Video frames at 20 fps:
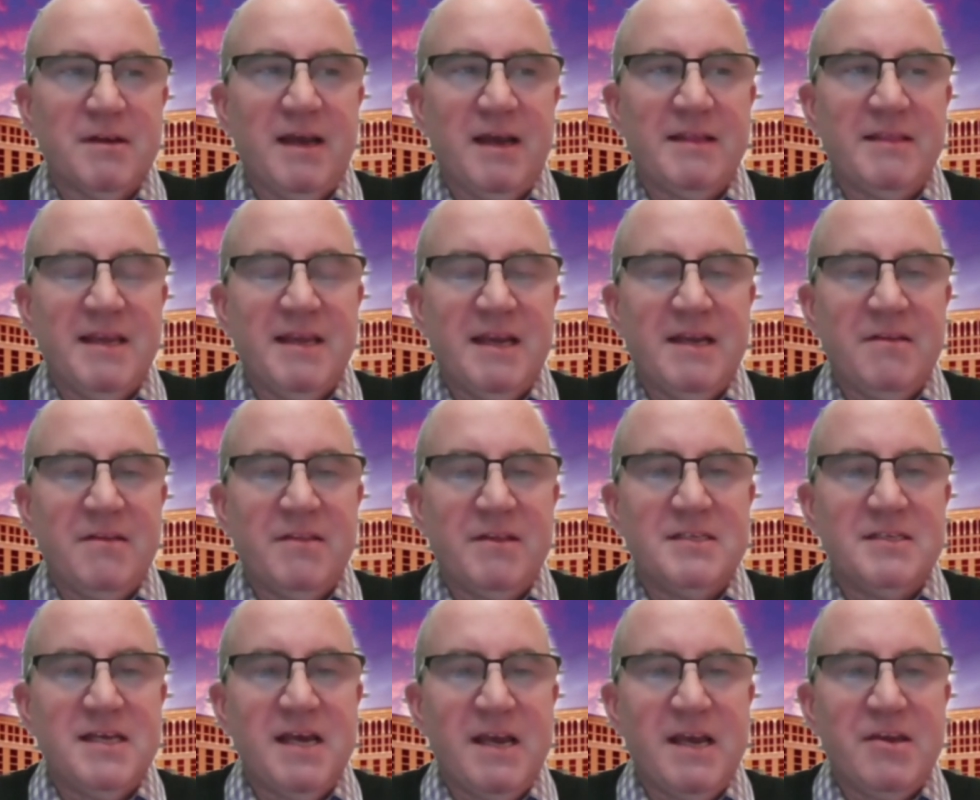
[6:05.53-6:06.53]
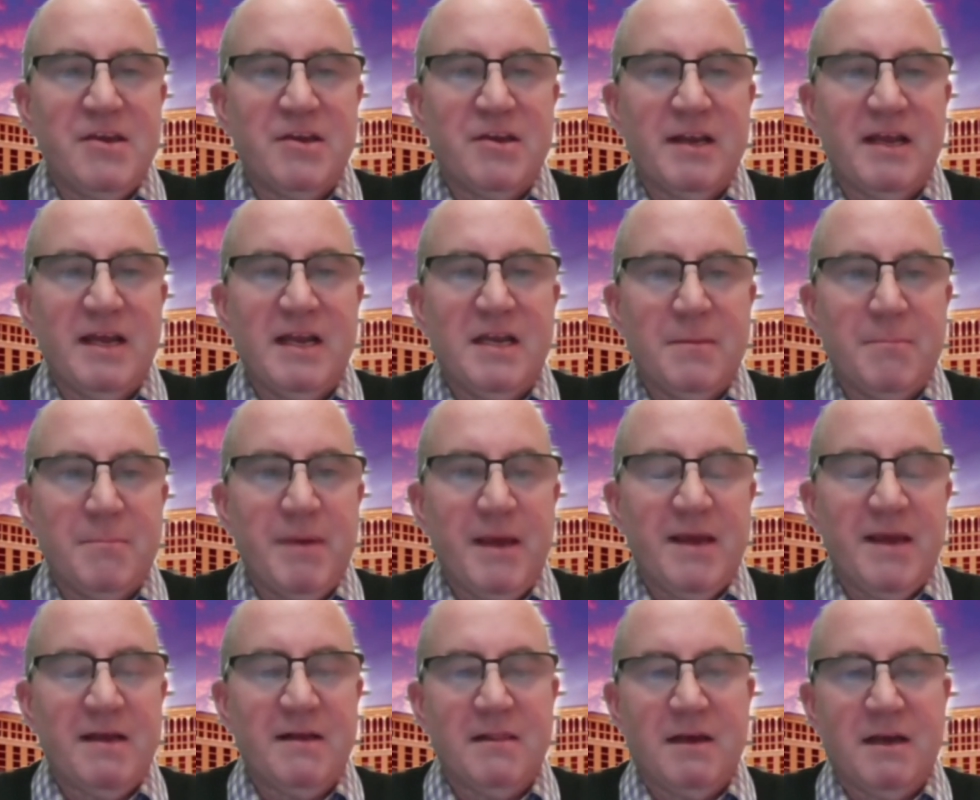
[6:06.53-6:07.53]
at the end of the day, you're going to end up
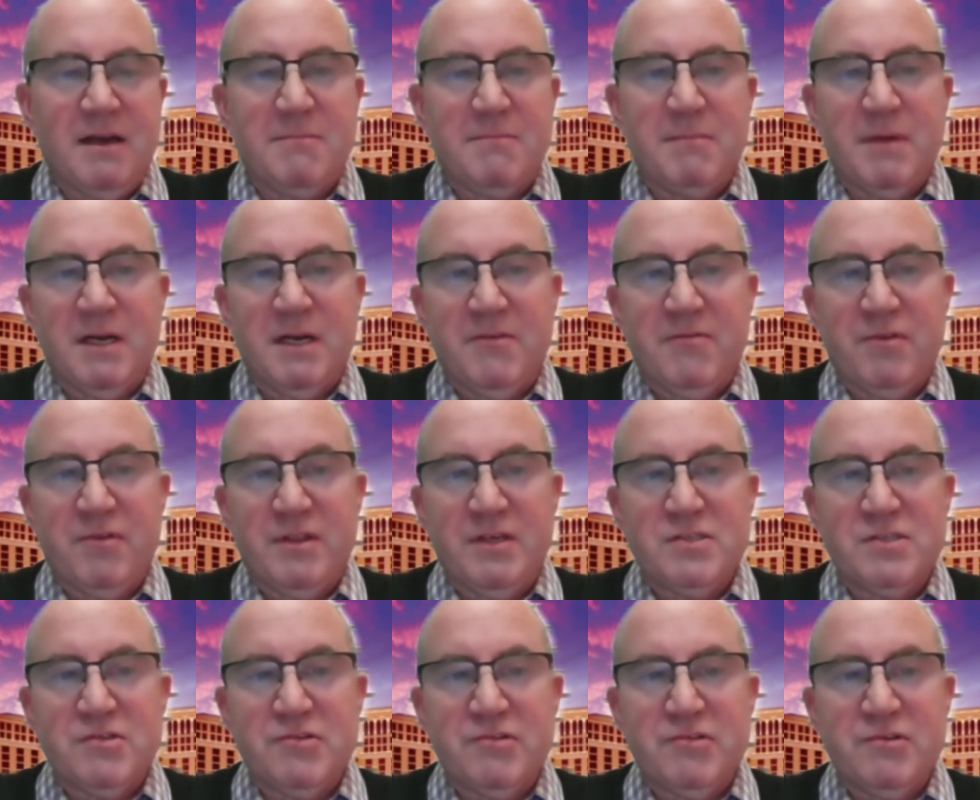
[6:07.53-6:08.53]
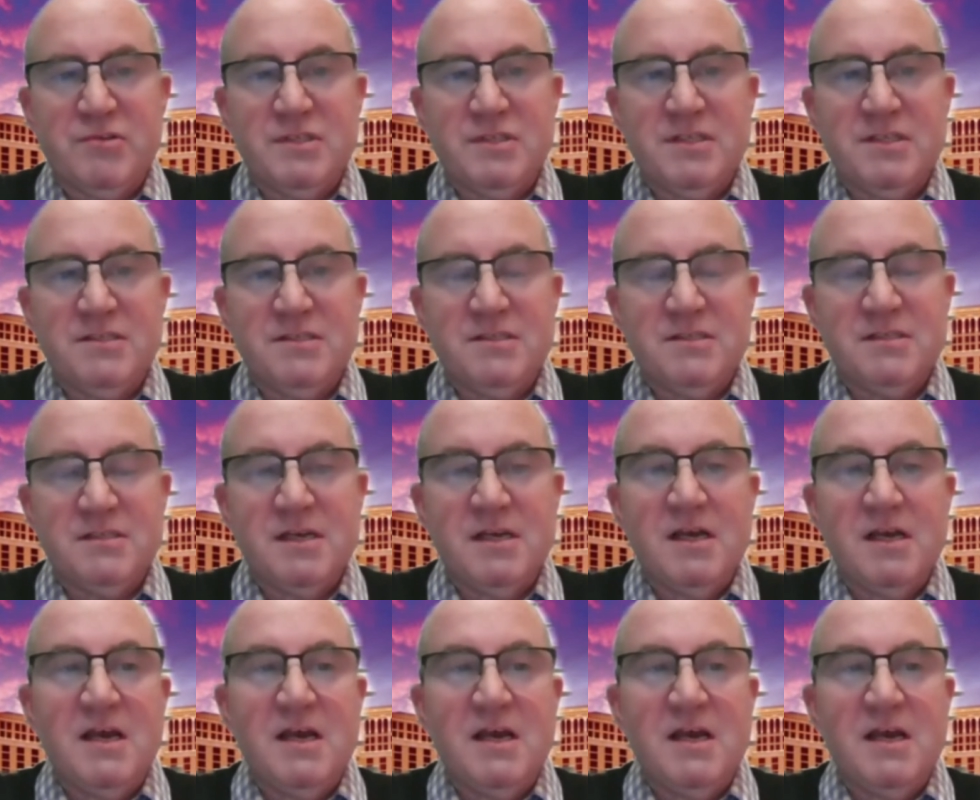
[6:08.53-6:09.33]
paying a lot of money for these cruises.